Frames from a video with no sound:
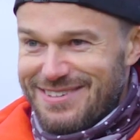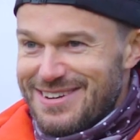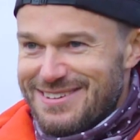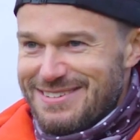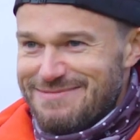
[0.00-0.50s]

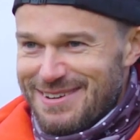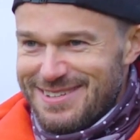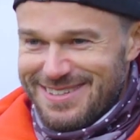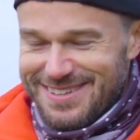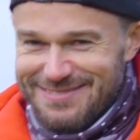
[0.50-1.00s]
runner, I
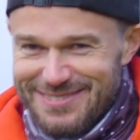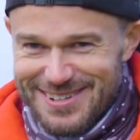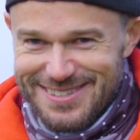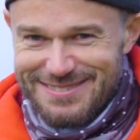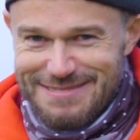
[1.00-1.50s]
suppose. That's
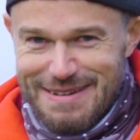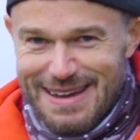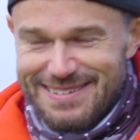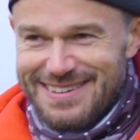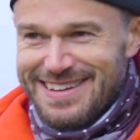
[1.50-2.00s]
what it's all
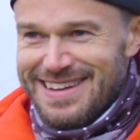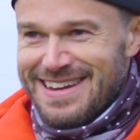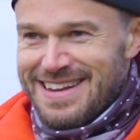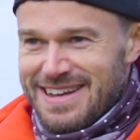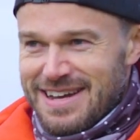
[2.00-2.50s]
about.
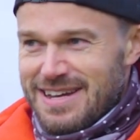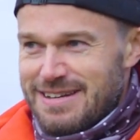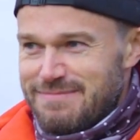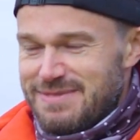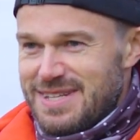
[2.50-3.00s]

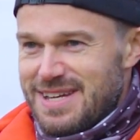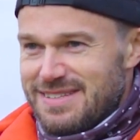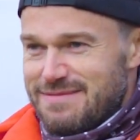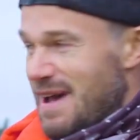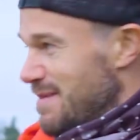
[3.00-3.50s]
So yeah,
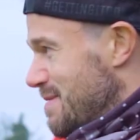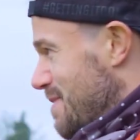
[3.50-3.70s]
some happy